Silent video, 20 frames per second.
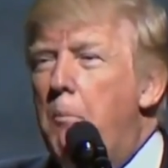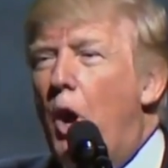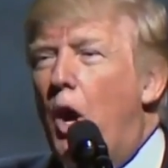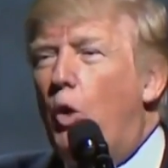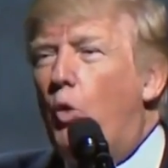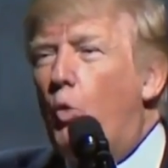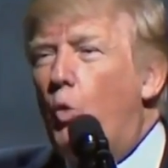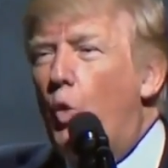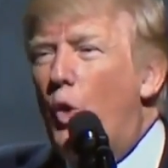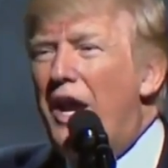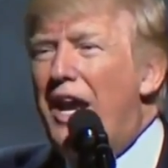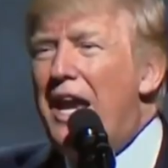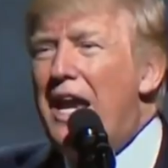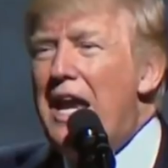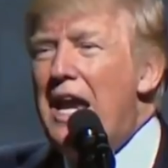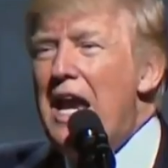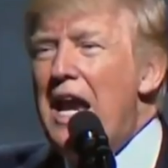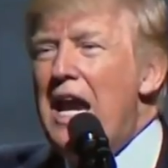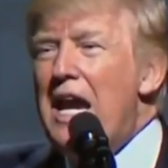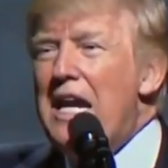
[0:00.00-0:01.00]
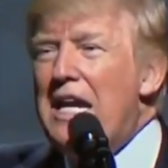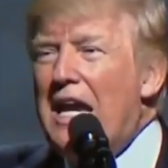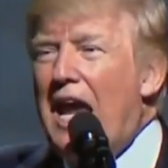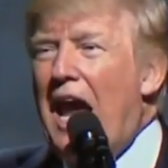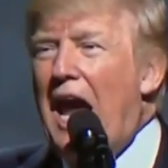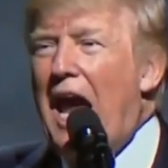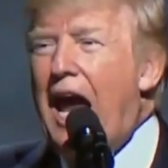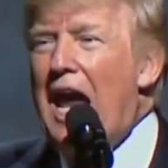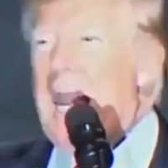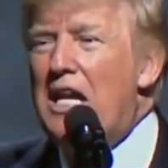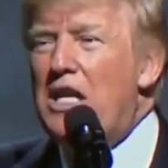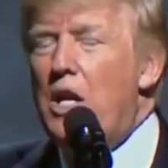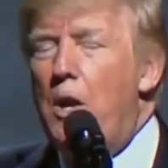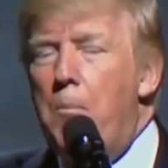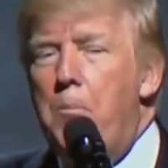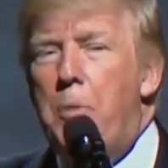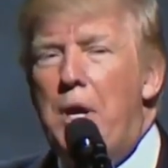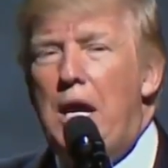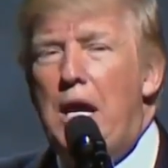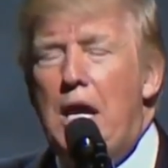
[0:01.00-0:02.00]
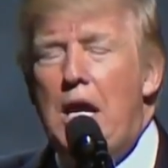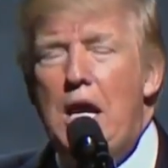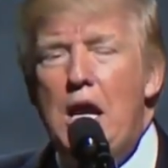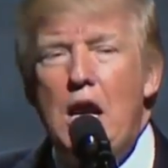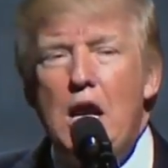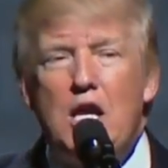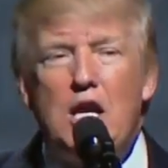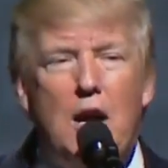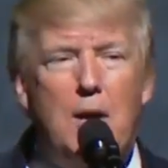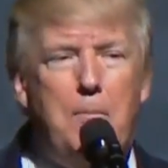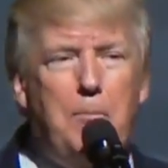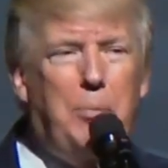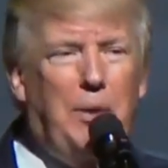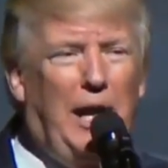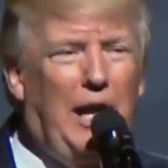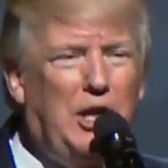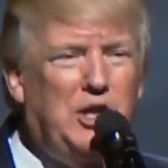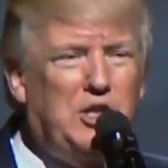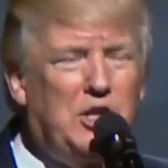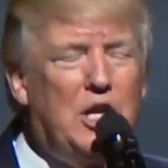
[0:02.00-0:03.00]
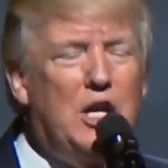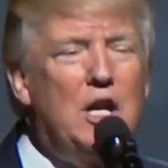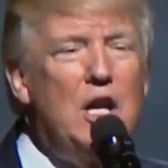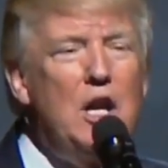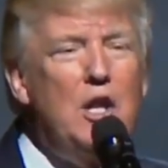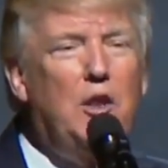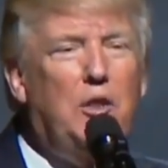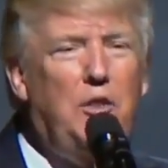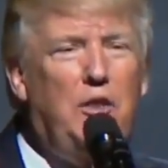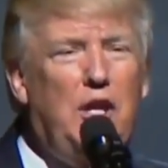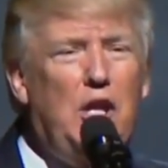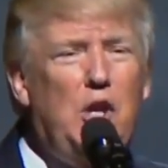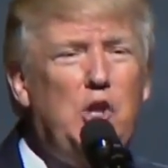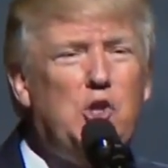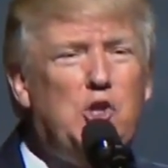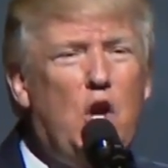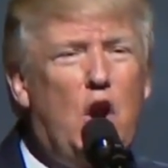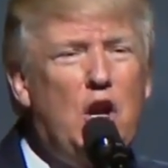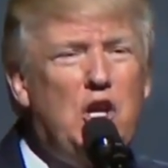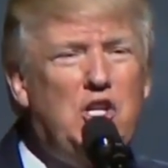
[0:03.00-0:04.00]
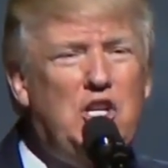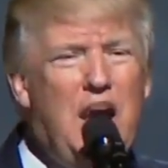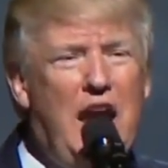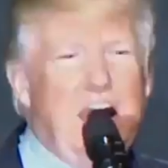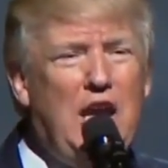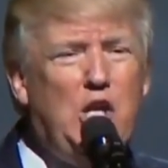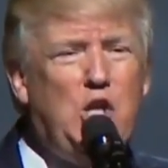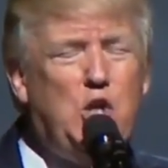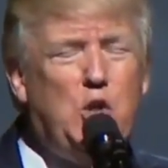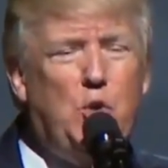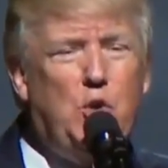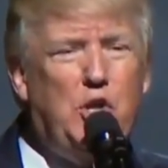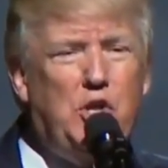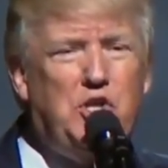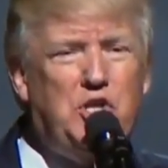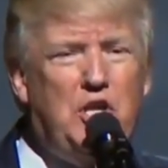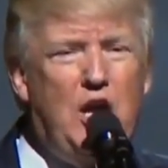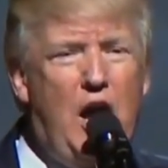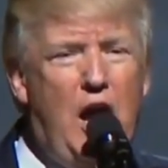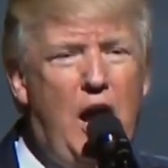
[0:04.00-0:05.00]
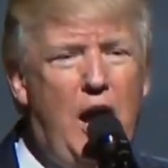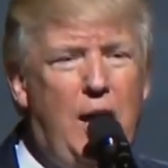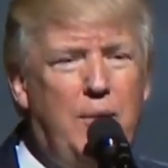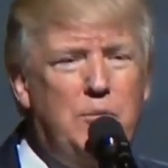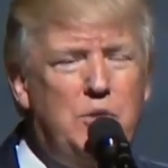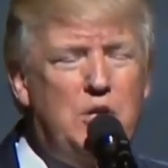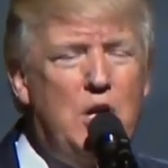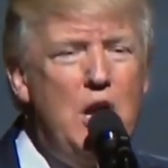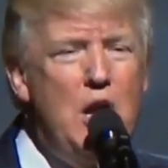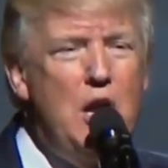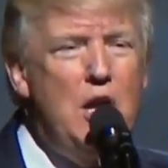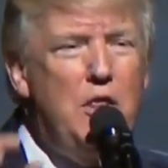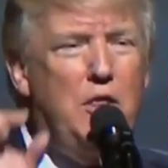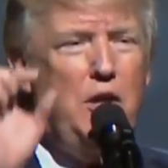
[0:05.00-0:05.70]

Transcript: But we can't be complacent. These are dangerous times.